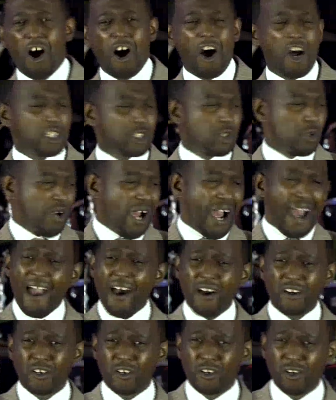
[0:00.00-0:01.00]
or to
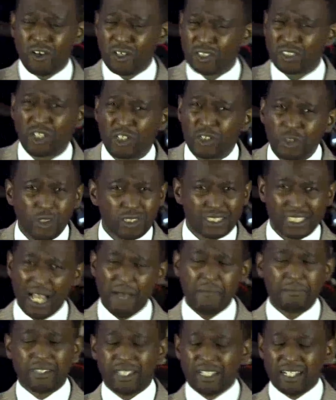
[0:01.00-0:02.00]
iron clothes or do
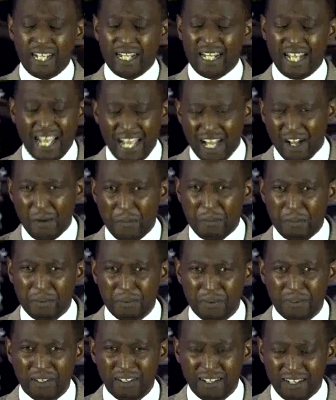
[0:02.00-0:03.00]
something and help,
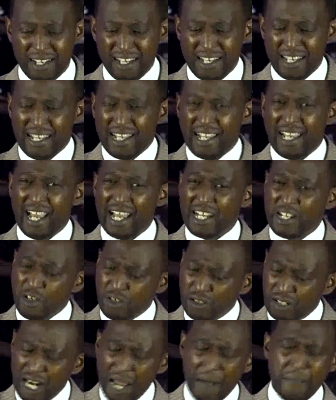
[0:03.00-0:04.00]
and
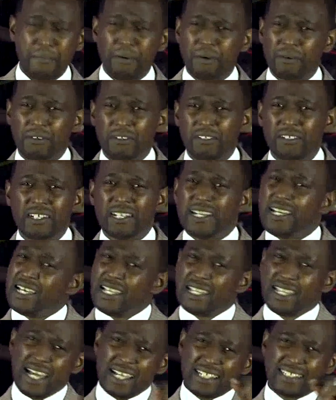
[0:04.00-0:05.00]
you grumble,
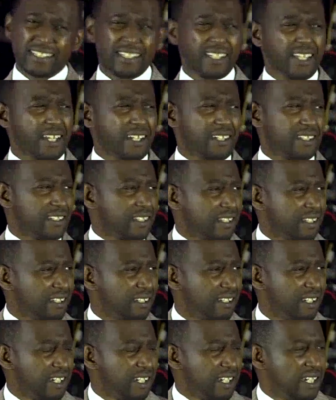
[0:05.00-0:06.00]
they see
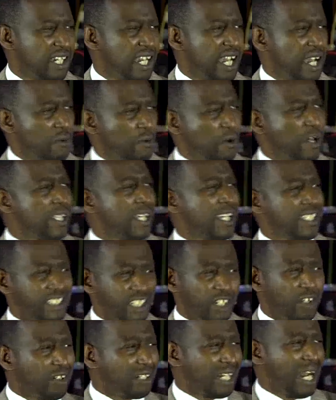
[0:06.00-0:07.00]
it. And when they
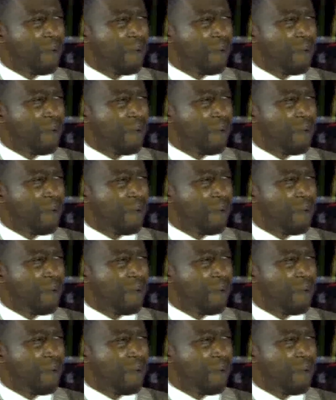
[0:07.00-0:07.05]
see you